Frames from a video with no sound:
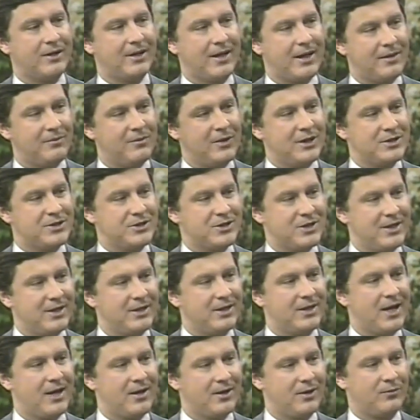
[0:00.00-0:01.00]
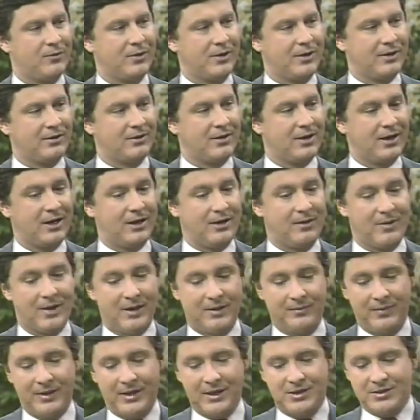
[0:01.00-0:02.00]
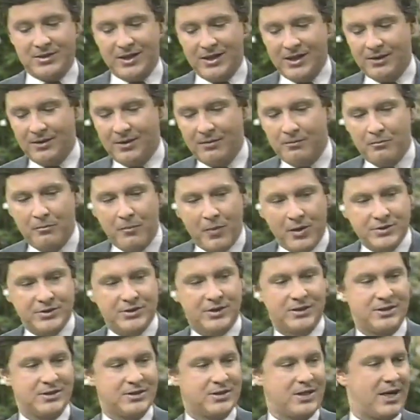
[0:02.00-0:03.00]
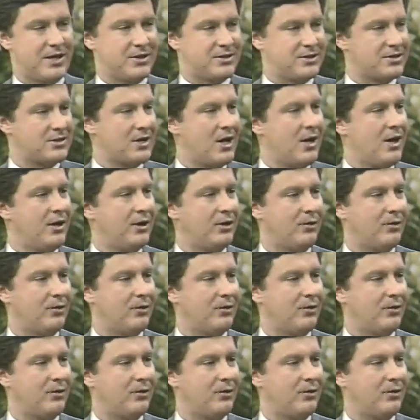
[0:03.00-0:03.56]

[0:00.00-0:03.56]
and that means sitting down and really thinking about it, because in most of these cases,